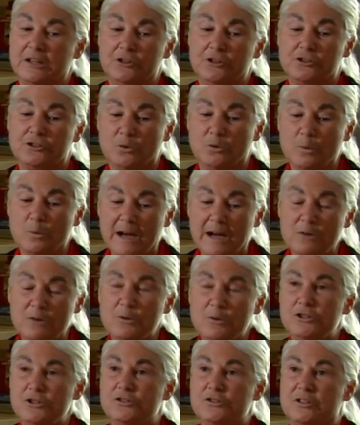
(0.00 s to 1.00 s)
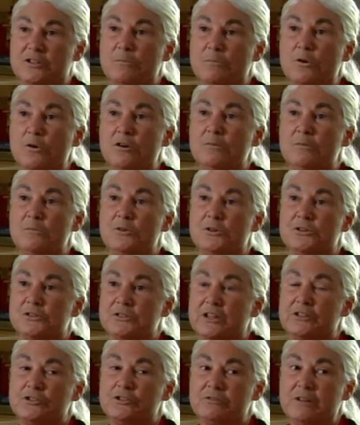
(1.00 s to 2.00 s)
So while we're using more and more
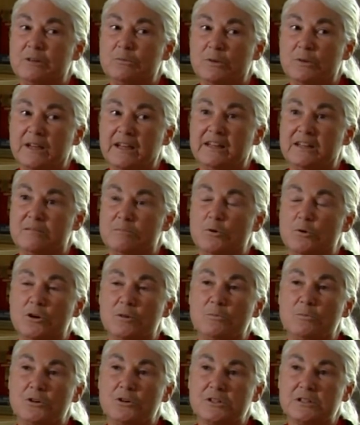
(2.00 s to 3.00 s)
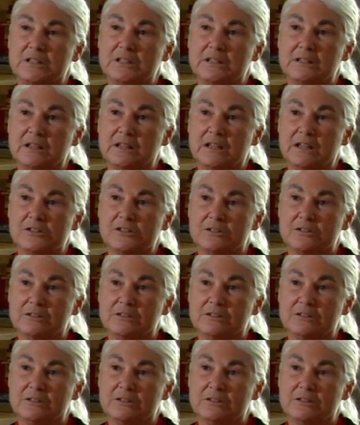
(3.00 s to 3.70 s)
sunscreen, we're getting more and more skin cancer.